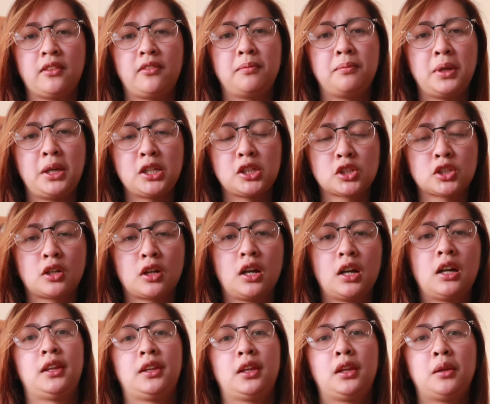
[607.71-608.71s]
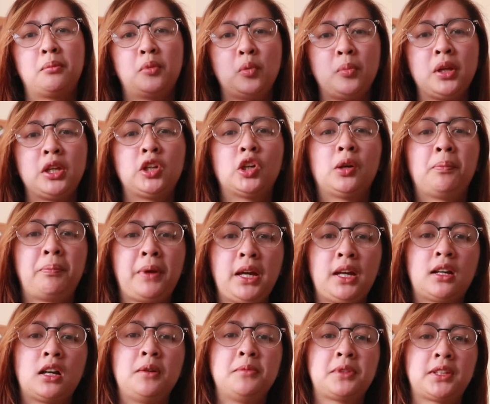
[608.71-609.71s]
Make sure that the moment your pay
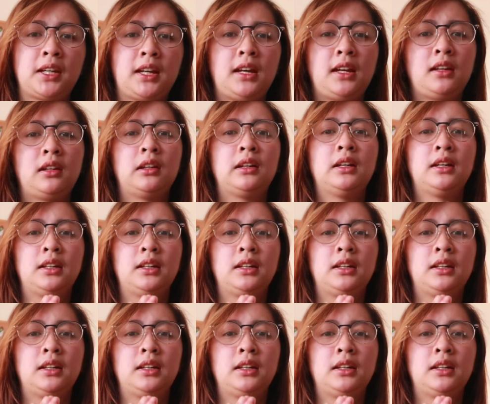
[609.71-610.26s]
comes in,